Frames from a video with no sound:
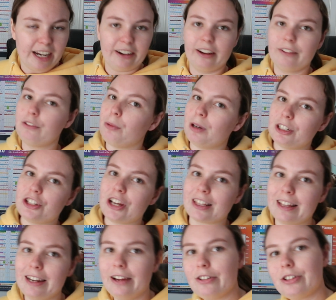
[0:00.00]
area. If you want to check
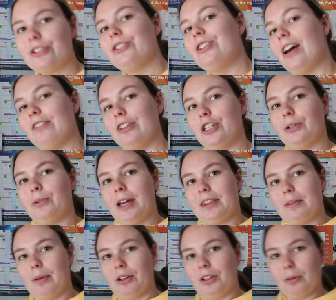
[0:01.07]
that out, definitely do hit
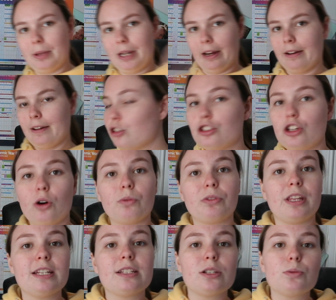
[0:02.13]
the button up here. So
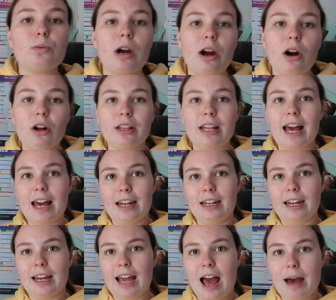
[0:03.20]
this is where all the
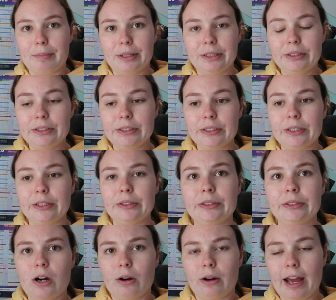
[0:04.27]
editing happens.
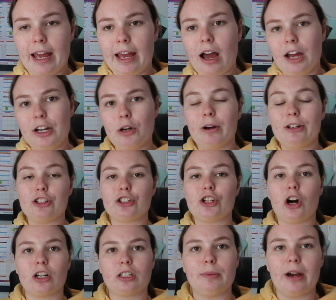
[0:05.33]
Okay, I know I just
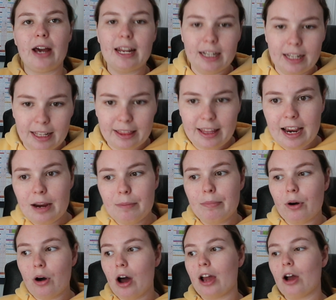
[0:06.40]
talked about editing there,
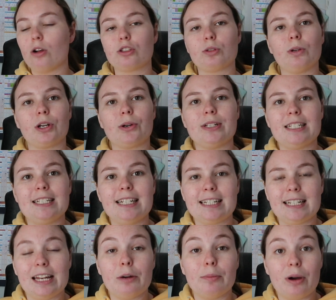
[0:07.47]
but I also want to go into
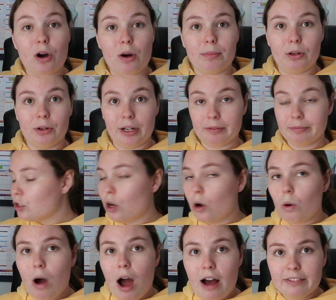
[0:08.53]
detail now about uploading.
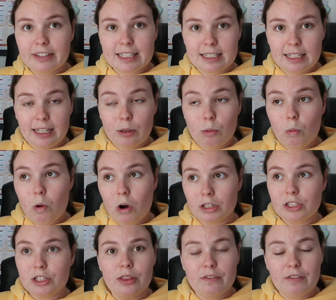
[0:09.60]
So obviously,
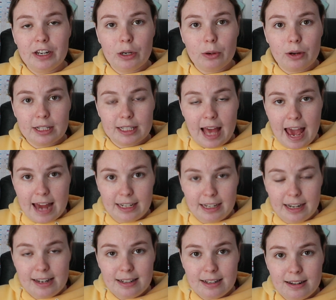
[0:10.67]
once the video is
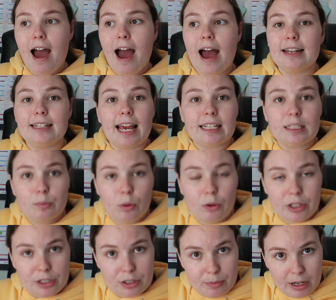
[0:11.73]
edited and
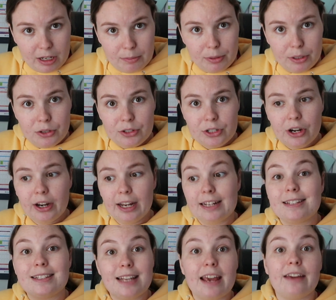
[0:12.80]
exported to my computer, it
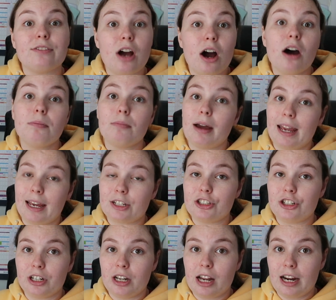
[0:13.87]
is saved on my
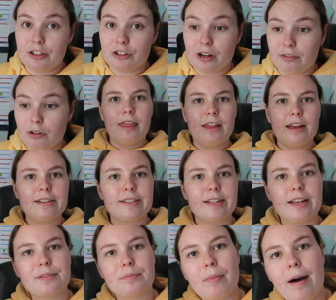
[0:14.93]
external hard drive. This
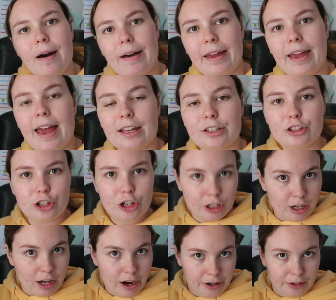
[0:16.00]
is my
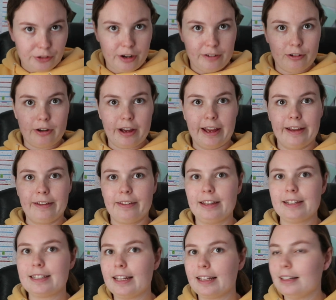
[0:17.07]
external hard drive, okay?
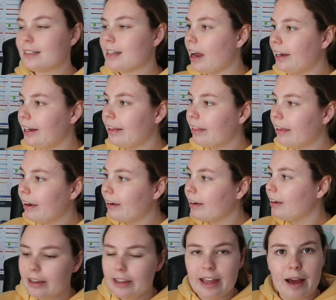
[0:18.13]
This little tiny thing.
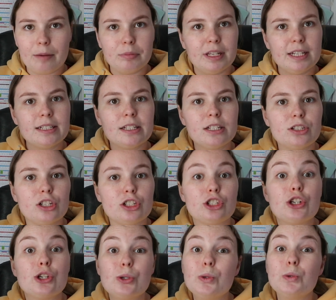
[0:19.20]
Yeah, this is a
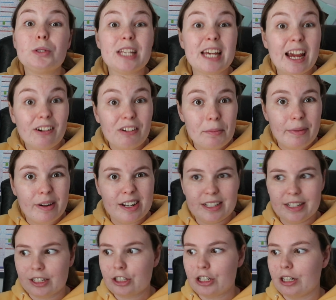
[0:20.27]
2
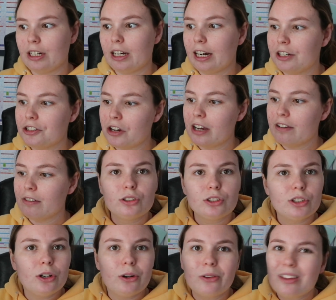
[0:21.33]
terabyte external hard drive,
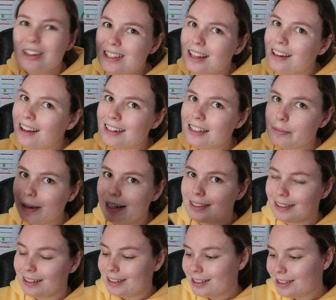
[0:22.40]
so there's a lot of
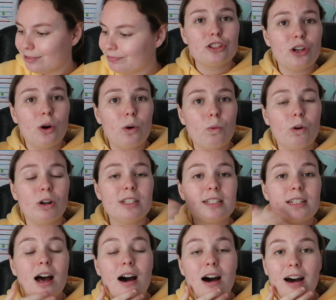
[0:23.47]
space on it. So
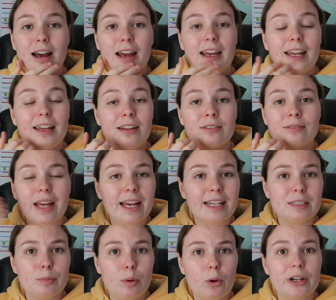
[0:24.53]
once I
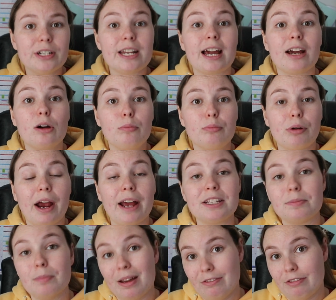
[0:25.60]
export and
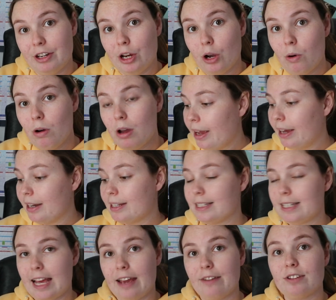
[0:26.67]
compress my video, it is
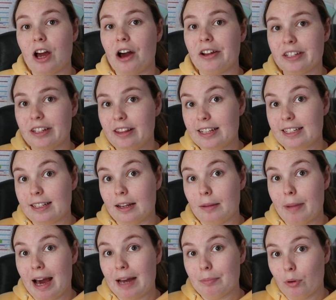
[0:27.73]
saved onto this little
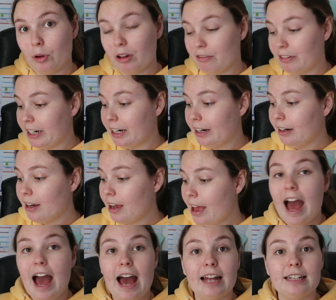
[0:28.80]
bad boy over here,
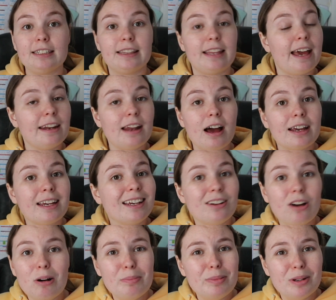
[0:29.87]
and then I can
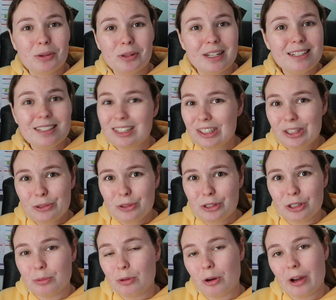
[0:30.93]
upload it to YouTube,